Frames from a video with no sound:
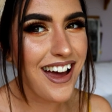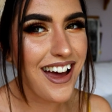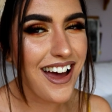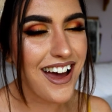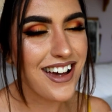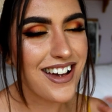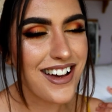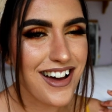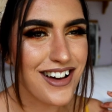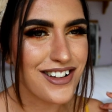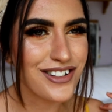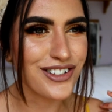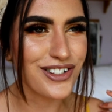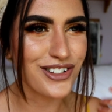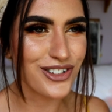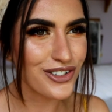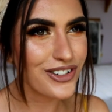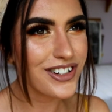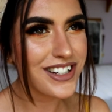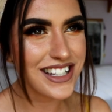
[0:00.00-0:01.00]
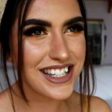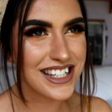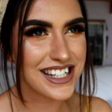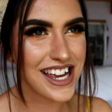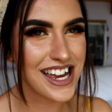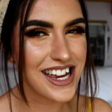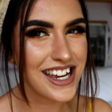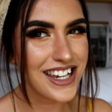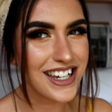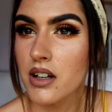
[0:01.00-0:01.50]
I can't talk
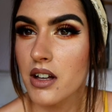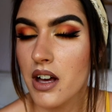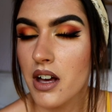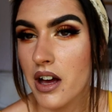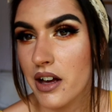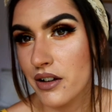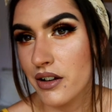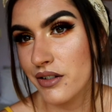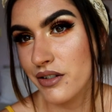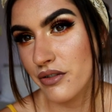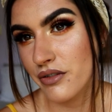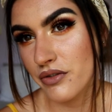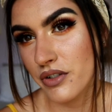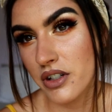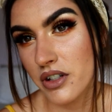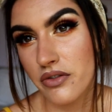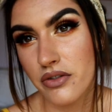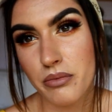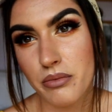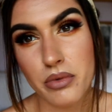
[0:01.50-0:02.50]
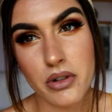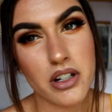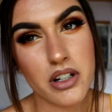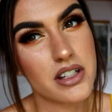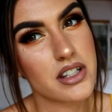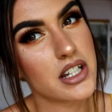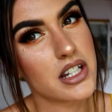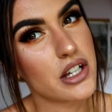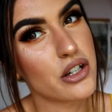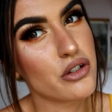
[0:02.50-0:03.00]
today. I used a few different
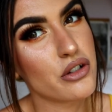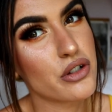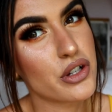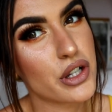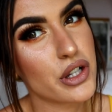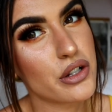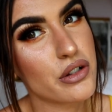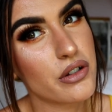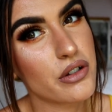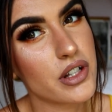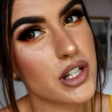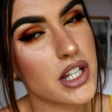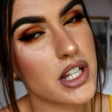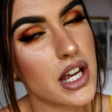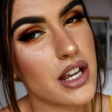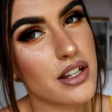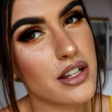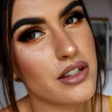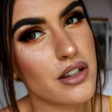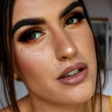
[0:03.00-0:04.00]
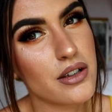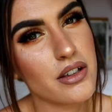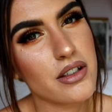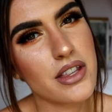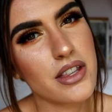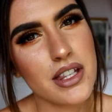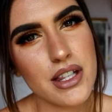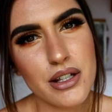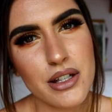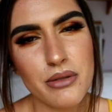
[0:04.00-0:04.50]
products than I usually do today, so
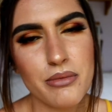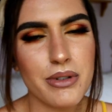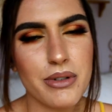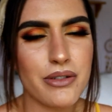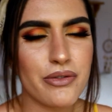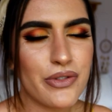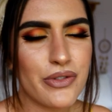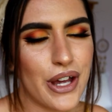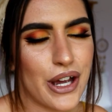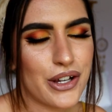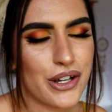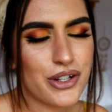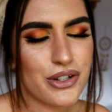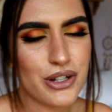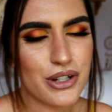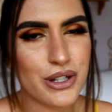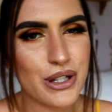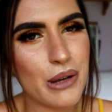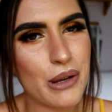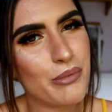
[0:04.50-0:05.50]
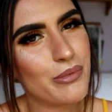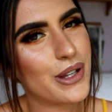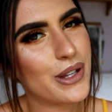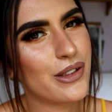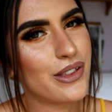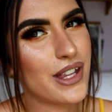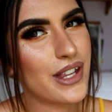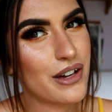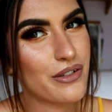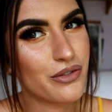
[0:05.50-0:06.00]
there's a little bit of extra something
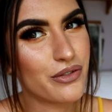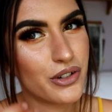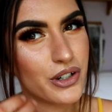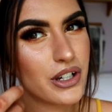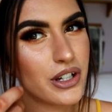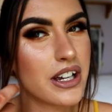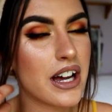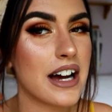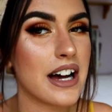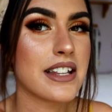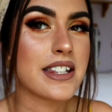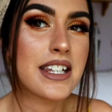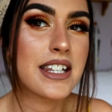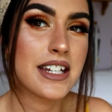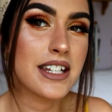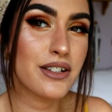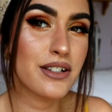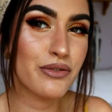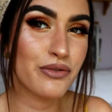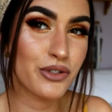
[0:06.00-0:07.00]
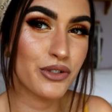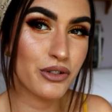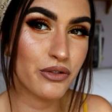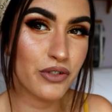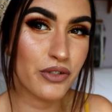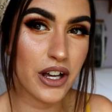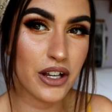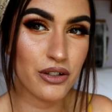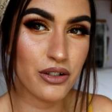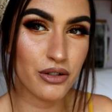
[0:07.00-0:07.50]
in there for you guys. It is a full
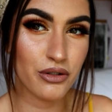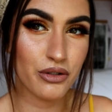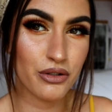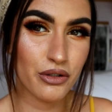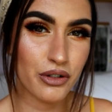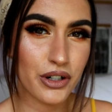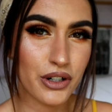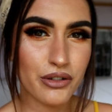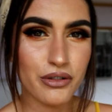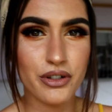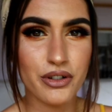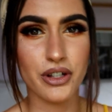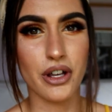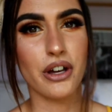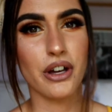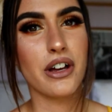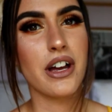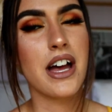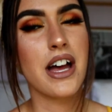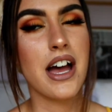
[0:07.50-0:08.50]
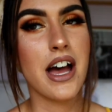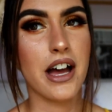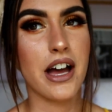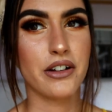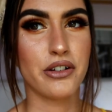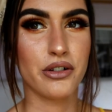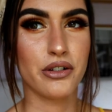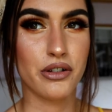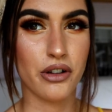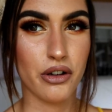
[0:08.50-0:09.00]
face tutorial, so I
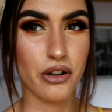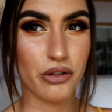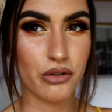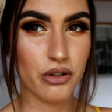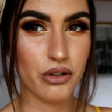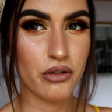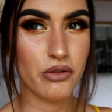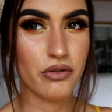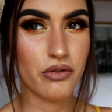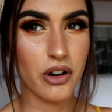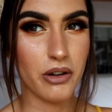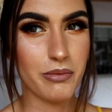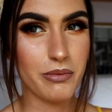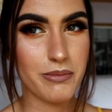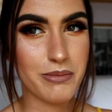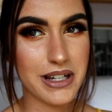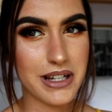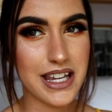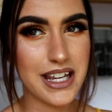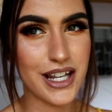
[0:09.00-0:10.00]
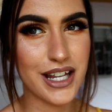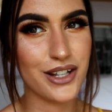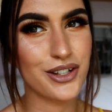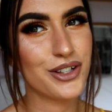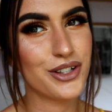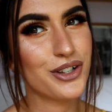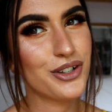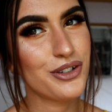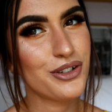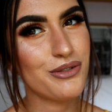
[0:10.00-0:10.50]
do go through from beginning
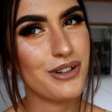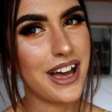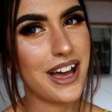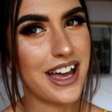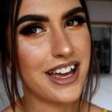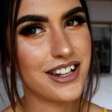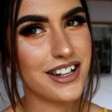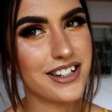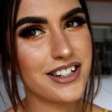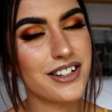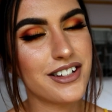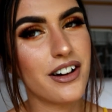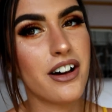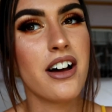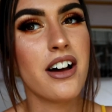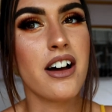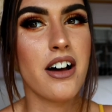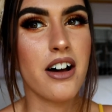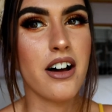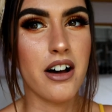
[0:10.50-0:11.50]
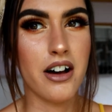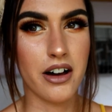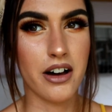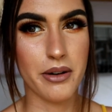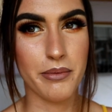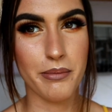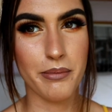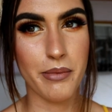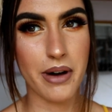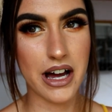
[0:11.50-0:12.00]
to end
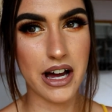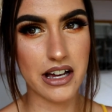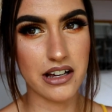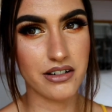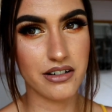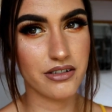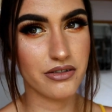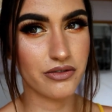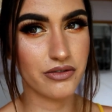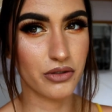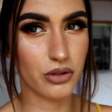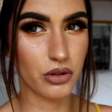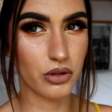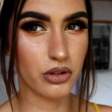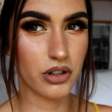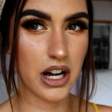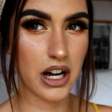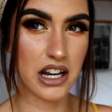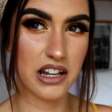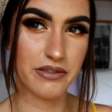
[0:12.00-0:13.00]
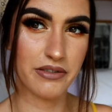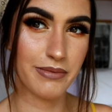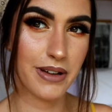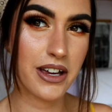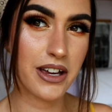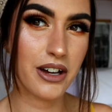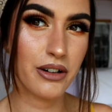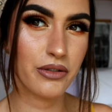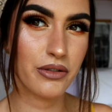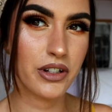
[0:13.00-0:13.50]
on my full kind of
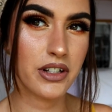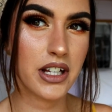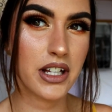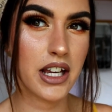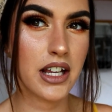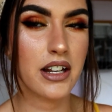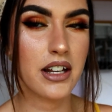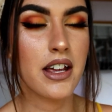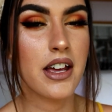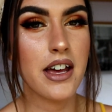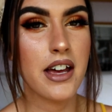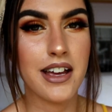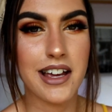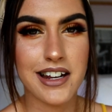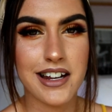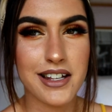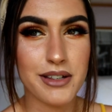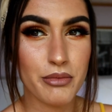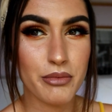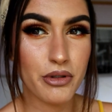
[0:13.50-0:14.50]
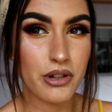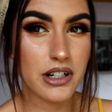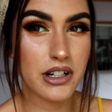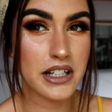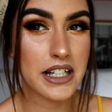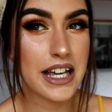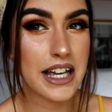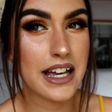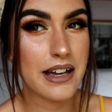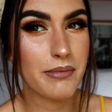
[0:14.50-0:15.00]
makeup routine. It is more
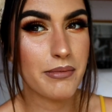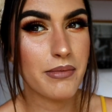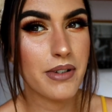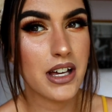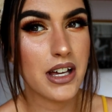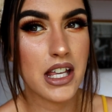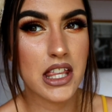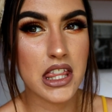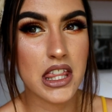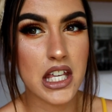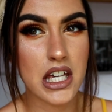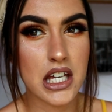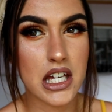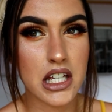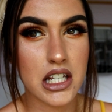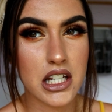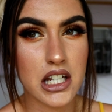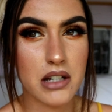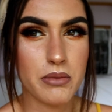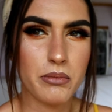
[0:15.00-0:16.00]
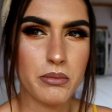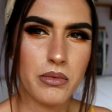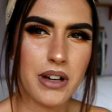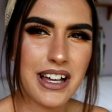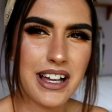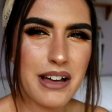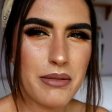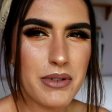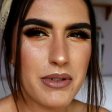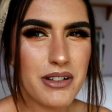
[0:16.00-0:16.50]
glam than,
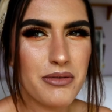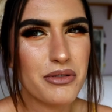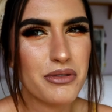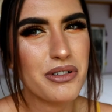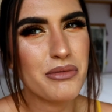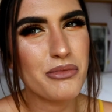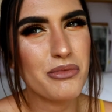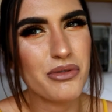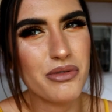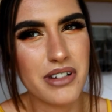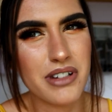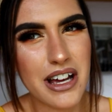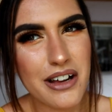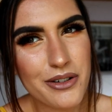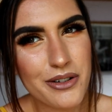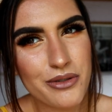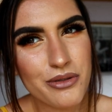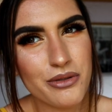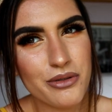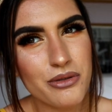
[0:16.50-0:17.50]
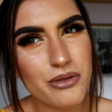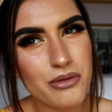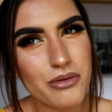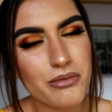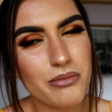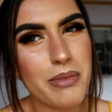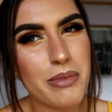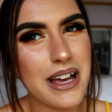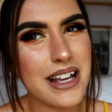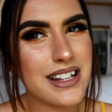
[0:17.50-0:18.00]
like, I've been doing more natural
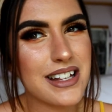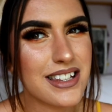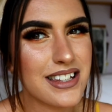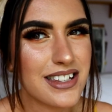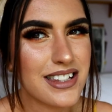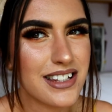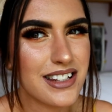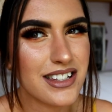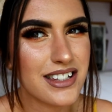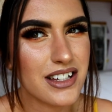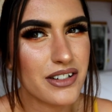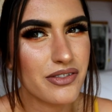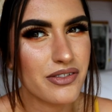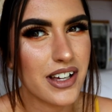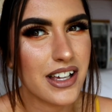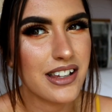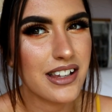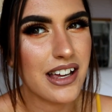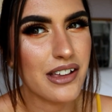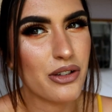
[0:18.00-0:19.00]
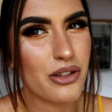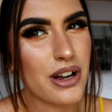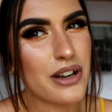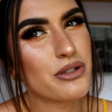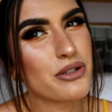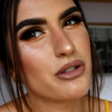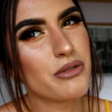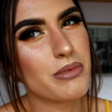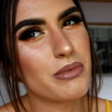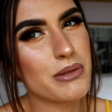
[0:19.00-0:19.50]
bases and stuff lately. I thought
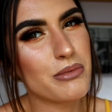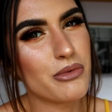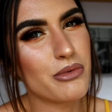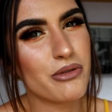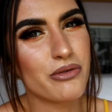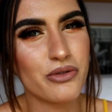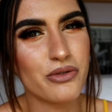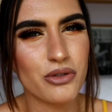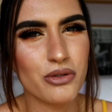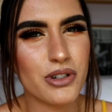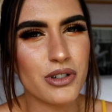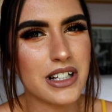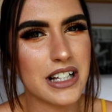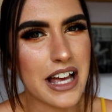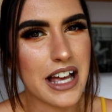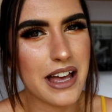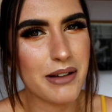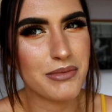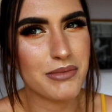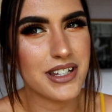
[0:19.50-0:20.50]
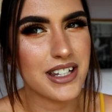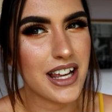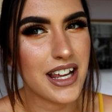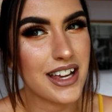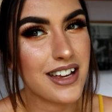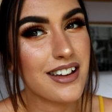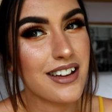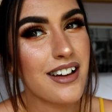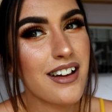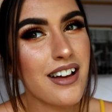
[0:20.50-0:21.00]
I'd do a bit more full glam
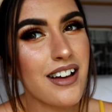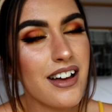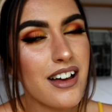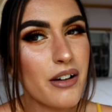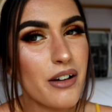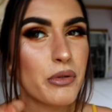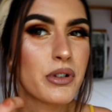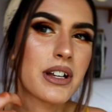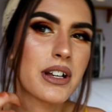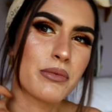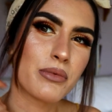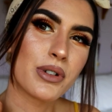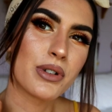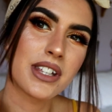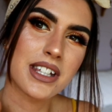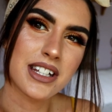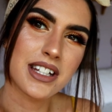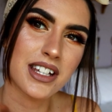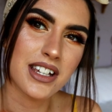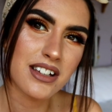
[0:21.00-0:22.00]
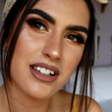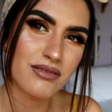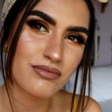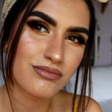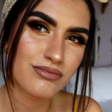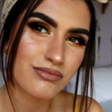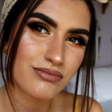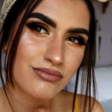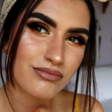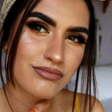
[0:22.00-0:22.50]
today, which I'm really digging.
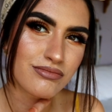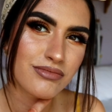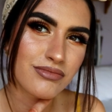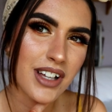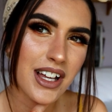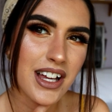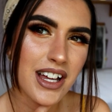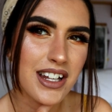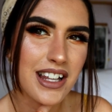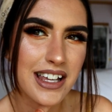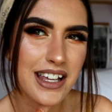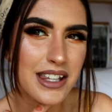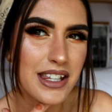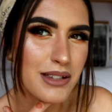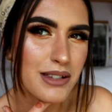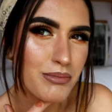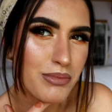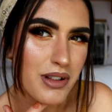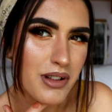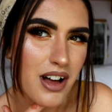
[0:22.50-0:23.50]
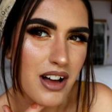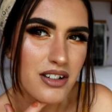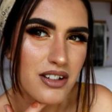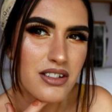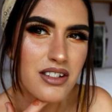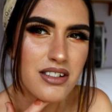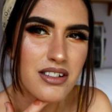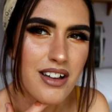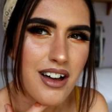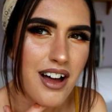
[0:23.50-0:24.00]
Like, this blush,
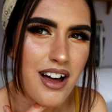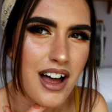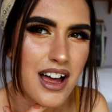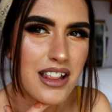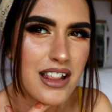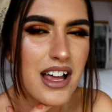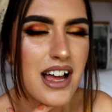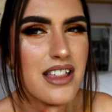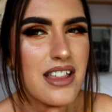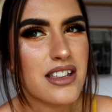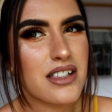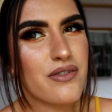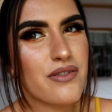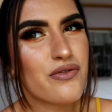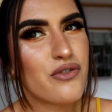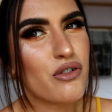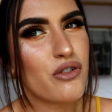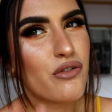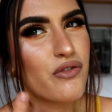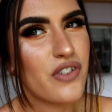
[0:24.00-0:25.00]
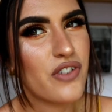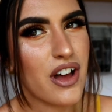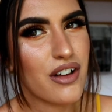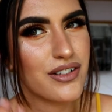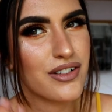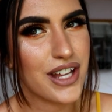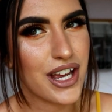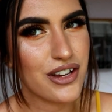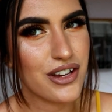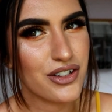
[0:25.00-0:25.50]
this highlight, this full
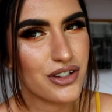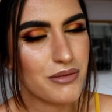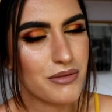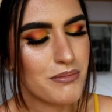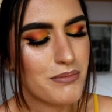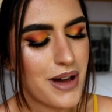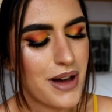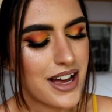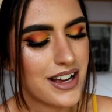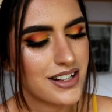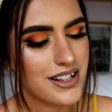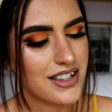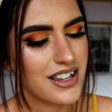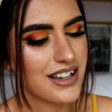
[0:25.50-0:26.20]
foundation base.